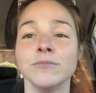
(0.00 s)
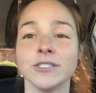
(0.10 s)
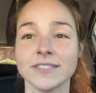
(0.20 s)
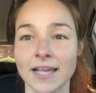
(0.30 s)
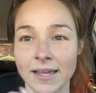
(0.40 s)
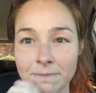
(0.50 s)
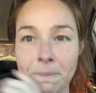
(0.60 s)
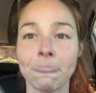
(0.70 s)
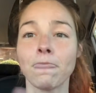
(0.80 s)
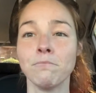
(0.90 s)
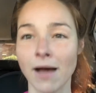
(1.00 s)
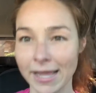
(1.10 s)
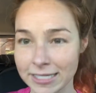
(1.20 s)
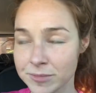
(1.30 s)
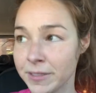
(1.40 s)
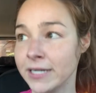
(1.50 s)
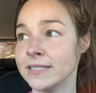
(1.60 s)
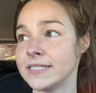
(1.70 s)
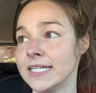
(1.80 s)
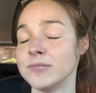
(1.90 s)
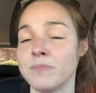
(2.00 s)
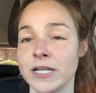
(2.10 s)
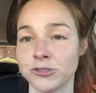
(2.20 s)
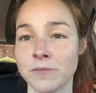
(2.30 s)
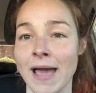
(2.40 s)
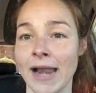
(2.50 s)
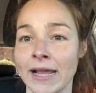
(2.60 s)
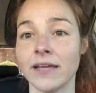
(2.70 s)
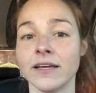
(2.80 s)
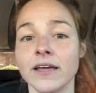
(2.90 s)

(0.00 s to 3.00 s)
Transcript: I'm just saying my experience, it's been traumatic,